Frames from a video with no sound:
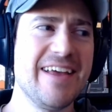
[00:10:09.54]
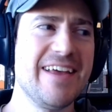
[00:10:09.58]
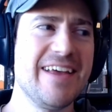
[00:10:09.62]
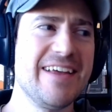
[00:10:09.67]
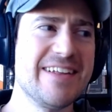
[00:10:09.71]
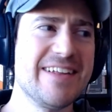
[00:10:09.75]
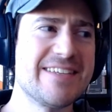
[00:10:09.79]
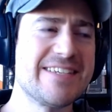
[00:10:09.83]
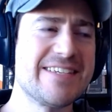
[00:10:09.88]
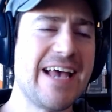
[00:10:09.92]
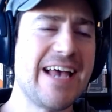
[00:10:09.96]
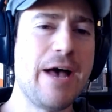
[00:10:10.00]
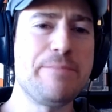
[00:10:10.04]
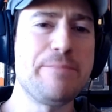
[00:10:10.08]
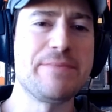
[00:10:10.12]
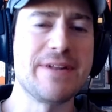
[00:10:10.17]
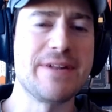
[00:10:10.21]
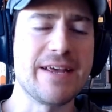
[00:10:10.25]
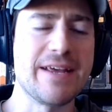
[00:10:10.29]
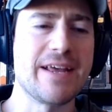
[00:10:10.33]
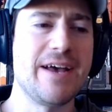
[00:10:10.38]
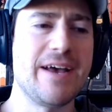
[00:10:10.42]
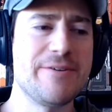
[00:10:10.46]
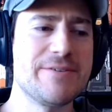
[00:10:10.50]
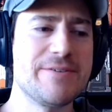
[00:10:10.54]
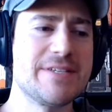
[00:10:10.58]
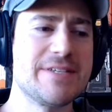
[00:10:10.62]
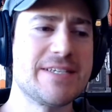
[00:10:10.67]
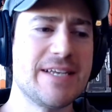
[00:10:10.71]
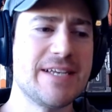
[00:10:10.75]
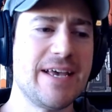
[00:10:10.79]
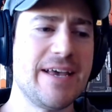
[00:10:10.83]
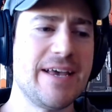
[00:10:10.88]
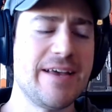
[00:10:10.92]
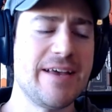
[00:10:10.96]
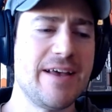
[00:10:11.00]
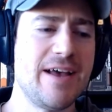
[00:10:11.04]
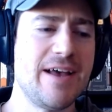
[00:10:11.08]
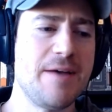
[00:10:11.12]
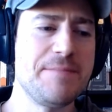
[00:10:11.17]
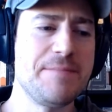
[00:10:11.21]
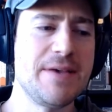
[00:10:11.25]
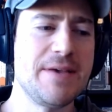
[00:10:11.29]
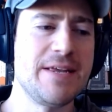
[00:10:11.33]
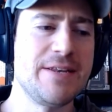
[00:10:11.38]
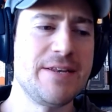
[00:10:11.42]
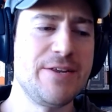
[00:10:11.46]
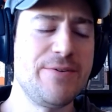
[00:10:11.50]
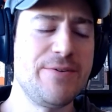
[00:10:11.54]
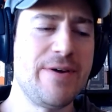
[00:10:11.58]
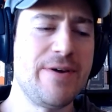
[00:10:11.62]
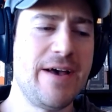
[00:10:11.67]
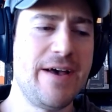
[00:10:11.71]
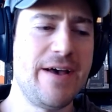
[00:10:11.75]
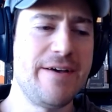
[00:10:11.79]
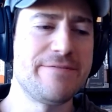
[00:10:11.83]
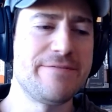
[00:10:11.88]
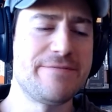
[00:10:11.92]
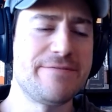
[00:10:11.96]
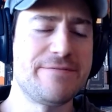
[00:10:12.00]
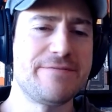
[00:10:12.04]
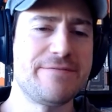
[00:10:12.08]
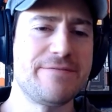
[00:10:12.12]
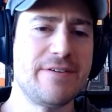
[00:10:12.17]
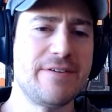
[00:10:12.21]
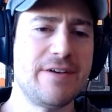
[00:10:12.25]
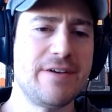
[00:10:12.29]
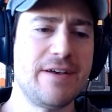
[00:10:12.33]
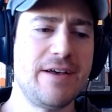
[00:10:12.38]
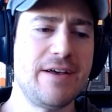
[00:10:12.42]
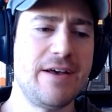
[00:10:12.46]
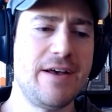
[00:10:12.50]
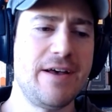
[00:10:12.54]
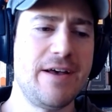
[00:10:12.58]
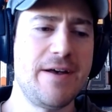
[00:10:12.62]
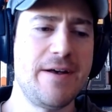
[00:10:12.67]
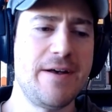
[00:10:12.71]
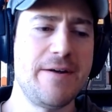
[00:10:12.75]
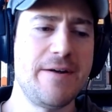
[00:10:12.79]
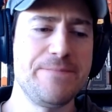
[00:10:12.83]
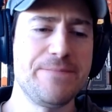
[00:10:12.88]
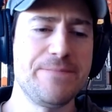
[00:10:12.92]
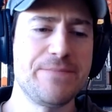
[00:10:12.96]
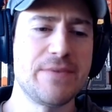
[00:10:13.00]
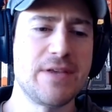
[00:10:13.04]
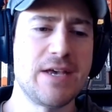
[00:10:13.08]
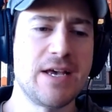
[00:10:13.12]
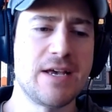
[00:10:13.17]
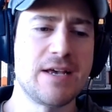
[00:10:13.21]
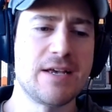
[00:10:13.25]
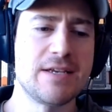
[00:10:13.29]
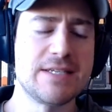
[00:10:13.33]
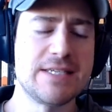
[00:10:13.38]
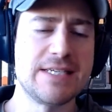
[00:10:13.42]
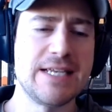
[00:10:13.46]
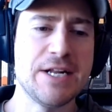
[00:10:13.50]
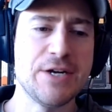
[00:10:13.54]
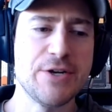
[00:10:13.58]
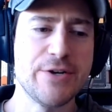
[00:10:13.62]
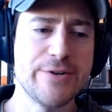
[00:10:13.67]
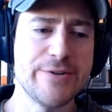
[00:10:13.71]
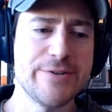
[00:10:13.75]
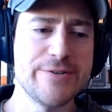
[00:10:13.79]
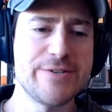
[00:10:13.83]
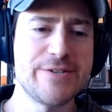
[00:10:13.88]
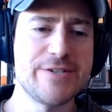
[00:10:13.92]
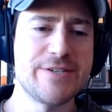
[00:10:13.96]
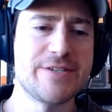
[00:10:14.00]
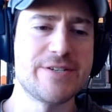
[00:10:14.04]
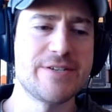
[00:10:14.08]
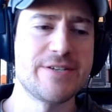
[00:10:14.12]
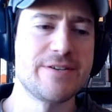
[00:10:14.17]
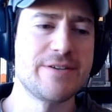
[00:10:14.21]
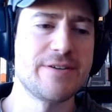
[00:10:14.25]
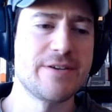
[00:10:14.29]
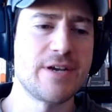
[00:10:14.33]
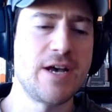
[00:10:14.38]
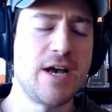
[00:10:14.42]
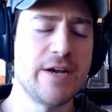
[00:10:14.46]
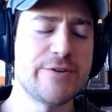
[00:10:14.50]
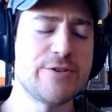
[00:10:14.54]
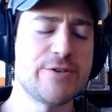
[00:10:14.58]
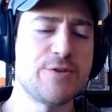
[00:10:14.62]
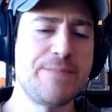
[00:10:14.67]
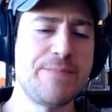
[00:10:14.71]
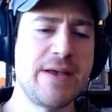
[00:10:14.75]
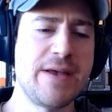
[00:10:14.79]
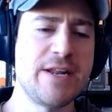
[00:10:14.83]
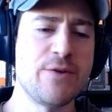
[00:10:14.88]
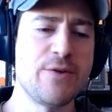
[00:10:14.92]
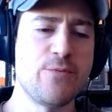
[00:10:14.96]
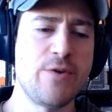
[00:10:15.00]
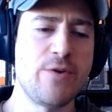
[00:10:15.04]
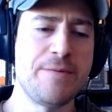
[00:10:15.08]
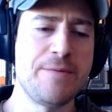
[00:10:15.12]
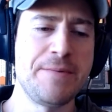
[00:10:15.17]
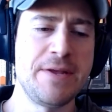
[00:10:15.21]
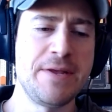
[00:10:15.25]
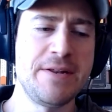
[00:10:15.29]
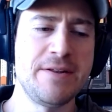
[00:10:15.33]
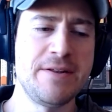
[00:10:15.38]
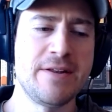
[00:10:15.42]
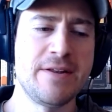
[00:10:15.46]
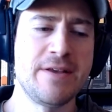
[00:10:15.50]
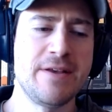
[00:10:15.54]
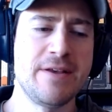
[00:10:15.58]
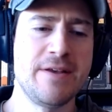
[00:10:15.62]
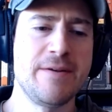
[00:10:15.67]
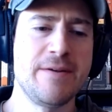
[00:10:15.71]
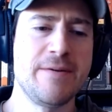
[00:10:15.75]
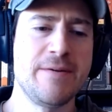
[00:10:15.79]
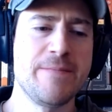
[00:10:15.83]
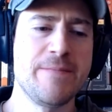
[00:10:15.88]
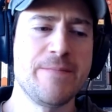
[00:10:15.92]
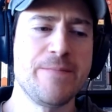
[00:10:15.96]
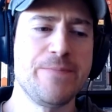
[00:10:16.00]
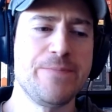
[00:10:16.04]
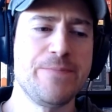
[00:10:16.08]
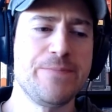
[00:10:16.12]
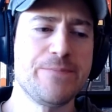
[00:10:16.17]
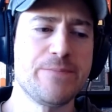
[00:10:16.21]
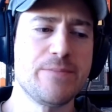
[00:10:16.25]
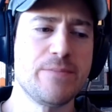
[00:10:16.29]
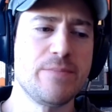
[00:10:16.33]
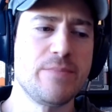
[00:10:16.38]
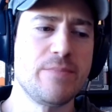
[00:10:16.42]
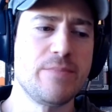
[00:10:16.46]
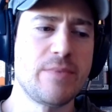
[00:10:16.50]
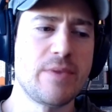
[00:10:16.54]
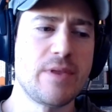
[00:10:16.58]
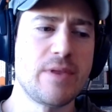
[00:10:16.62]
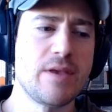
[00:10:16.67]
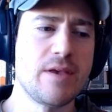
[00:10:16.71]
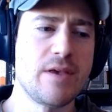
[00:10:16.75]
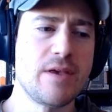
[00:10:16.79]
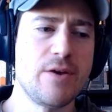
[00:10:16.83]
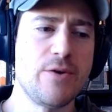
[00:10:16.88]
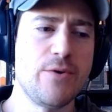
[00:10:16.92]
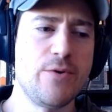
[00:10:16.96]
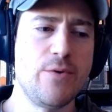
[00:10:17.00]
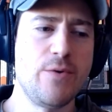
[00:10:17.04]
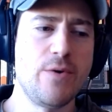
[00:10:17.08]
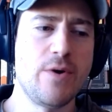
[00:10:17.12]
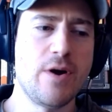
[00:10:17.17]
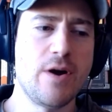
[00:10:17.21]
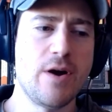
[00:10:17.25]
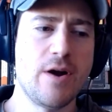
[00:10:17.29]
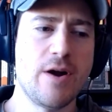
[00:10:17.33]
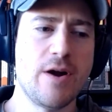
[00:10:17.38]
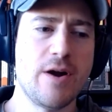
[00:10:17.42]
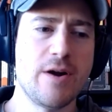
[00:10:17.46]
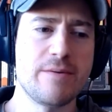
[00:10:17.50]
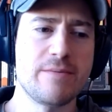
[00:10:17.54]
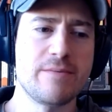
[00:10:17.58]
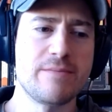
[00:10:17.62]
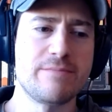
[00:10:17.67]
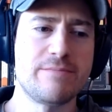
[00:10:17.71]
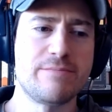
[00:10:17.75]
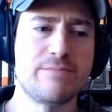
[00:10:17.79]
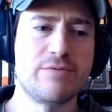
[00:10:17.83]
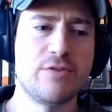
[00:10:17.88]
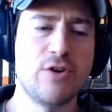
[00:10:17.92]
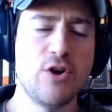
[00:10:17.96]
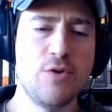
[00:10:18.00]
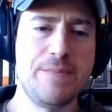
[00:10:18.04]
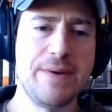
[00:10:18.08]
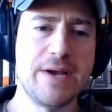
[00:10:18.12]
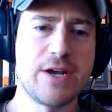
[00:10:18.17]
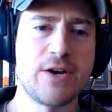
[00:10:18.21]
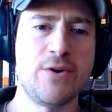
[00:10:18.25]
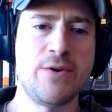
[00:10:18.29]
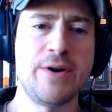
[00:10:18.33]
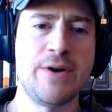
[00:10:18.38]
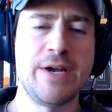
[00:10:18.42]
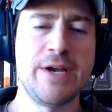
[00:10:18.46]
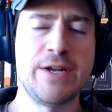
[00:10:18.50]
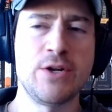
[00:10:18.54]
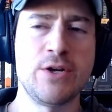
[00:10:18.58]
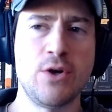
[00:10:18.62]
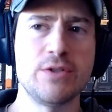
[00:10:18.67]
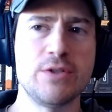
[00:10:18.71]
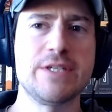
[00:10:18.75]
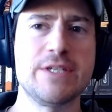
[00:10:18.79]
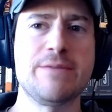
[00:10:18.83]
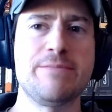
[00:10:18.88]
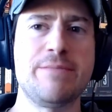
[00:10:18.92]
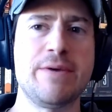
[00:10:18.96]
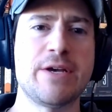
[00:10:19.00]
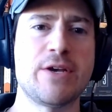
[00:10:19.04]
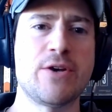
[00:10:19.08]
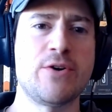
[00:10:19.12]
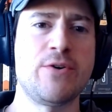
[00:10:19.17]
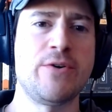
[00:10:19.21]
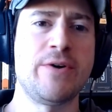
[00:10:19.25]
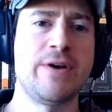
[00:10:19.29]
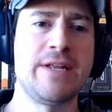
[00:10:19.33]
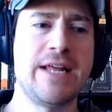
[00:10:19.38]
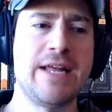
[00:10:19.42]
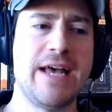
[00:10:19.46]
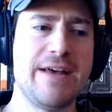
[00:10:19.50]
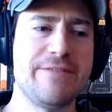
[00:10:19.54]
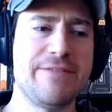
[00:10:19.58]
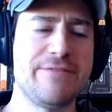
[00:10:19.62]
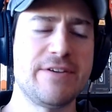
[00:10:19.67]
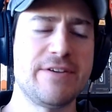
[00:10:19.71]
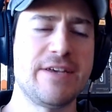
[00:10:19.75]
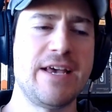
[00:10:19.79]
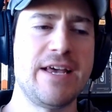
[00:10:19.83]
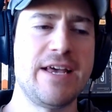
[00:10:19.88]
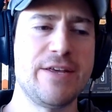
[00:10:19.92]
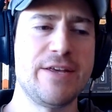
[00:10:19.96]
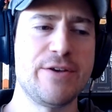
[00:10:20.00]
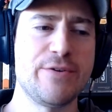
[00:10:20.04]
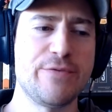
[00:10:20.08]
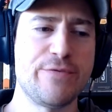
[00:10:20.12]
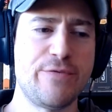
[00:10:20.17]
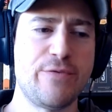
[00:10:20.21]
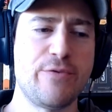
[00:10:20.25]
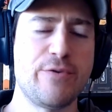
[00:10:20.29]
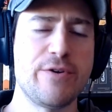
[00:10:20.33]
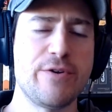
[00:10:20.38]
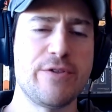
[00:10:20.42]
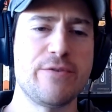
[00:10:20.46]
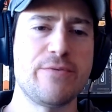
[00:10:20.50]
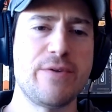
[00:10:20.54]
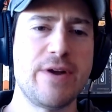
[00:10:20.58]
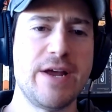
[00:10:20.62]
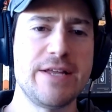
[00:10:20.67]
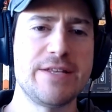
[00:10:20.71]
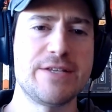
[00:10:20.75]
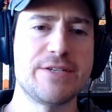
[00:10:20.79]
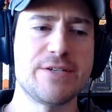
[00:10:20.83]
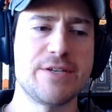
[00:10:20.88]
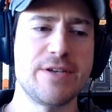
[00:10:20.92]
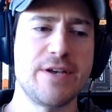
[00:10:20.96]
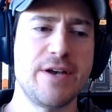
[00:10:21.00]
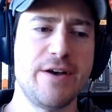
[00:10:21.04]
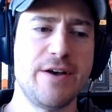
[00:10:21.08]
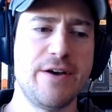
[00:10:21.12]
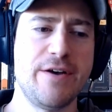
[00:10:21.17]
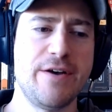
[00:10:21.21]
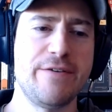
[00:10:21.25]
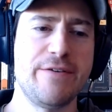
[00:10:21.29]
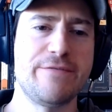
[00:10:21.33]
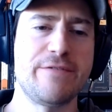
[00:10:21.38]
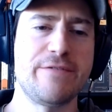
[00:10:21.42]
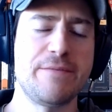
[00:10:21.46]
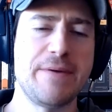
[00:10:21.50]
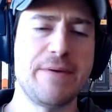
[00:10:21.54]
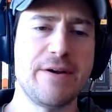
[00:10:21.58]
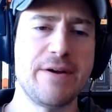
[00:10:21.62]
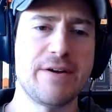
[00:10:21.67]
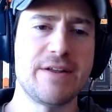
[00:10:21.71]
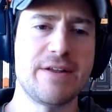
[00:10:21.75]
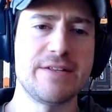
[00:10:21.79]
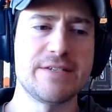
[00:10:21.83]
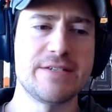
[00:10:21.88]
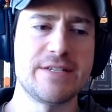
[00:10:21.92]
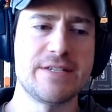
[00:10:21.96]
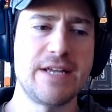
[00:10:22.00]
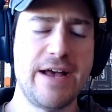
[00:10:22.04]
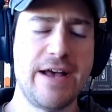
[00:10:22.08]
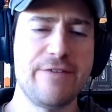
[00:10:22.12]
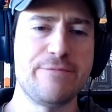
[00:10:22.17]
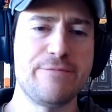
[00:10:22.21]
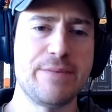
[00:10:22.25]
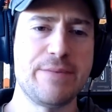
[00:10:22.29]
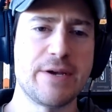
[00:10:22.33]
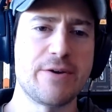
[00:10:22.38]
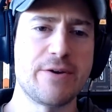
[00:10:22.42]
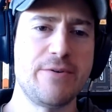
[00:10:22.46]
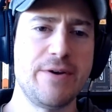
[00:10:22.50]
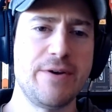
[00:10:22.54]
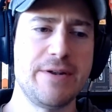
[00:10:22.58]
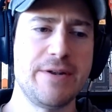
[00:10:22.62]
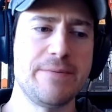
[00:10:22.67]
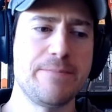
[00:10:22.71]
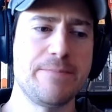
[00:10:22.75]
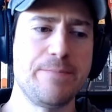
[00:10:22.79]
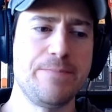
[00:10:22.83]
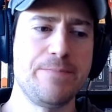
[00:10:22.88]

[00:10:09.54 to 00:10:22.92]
It's happening, I would say. I mean, you have senators, congressmen, and women who are pro Bitcoin, holding Bitcoin, advocating for the rights of Americans to have Bitcoin.